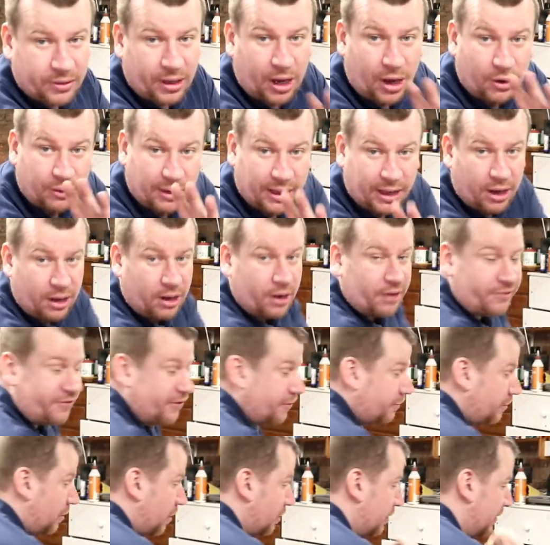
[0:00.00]

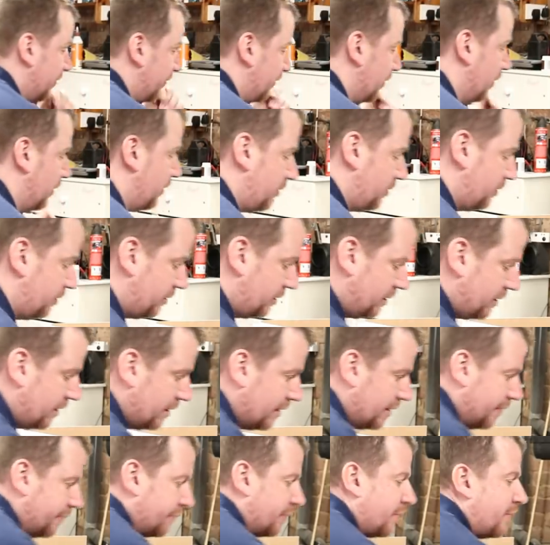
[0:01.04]
of what we've got.
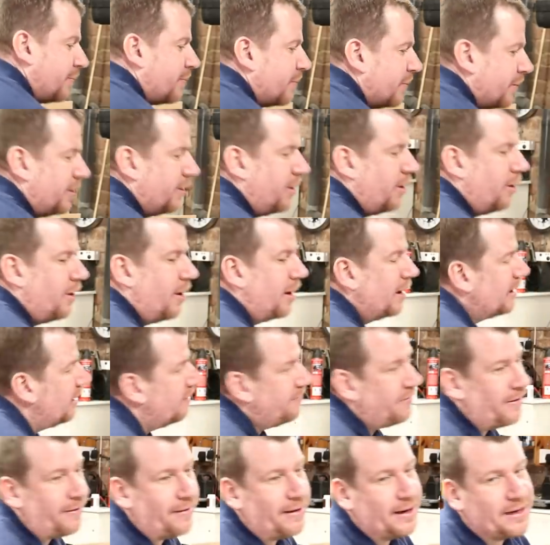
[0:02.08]
Oh, I get
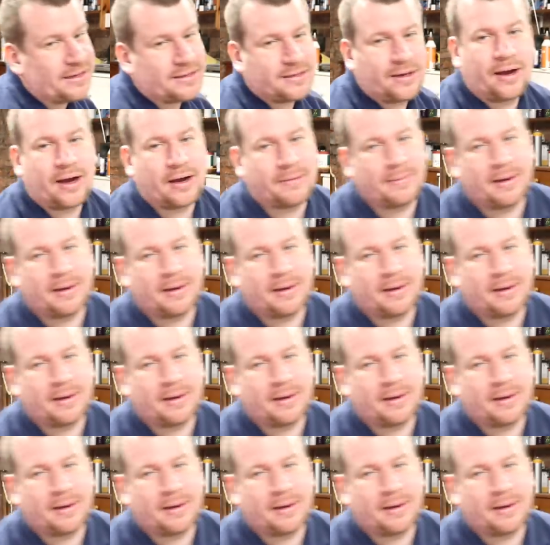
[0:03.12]
very excited